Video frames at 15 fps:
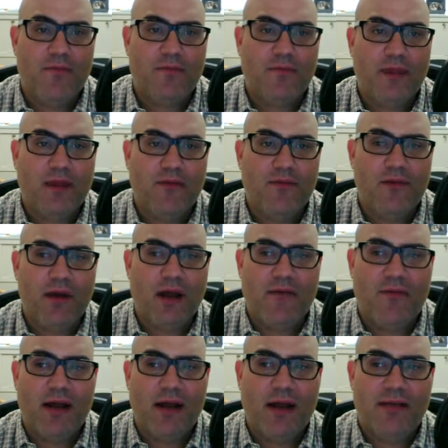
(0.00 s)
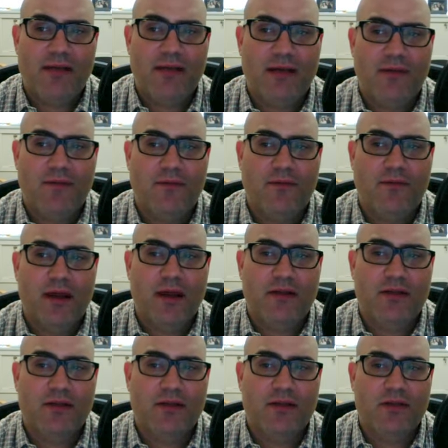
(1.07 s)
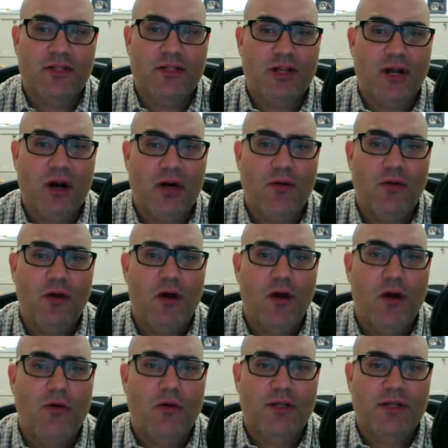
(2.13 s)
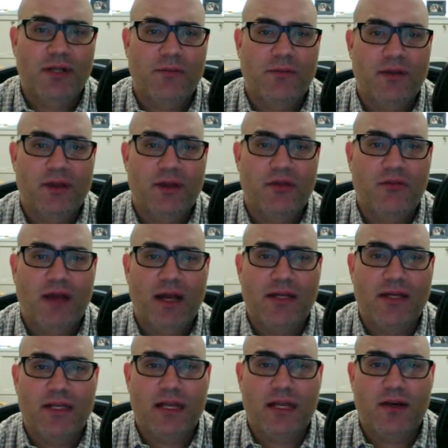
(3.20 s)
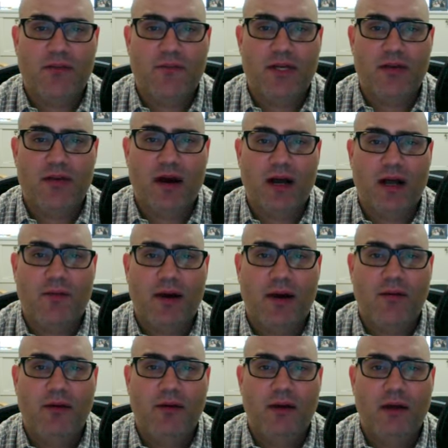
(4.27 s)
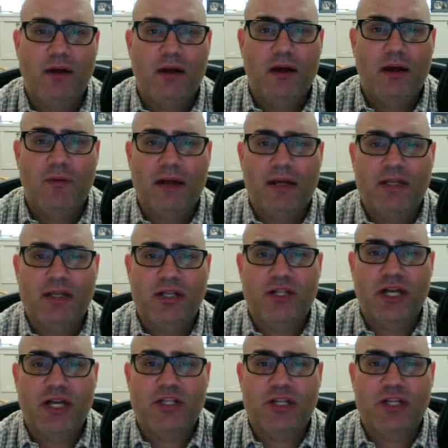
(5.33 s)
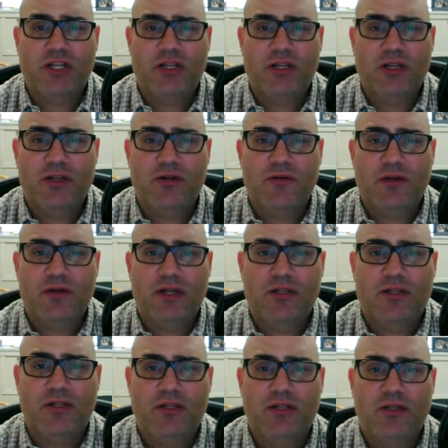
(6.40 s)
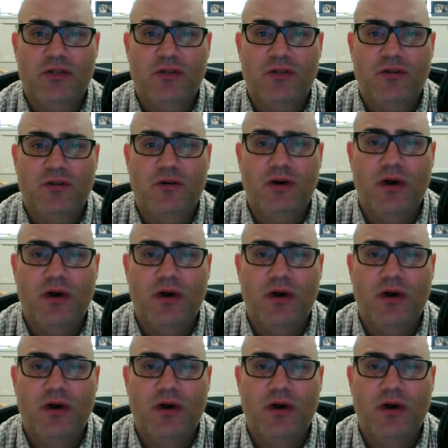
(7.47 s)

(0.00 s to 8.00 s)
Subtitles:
If you have an idea for a show or something you'd like to hear me talk about, my suggestion to you is to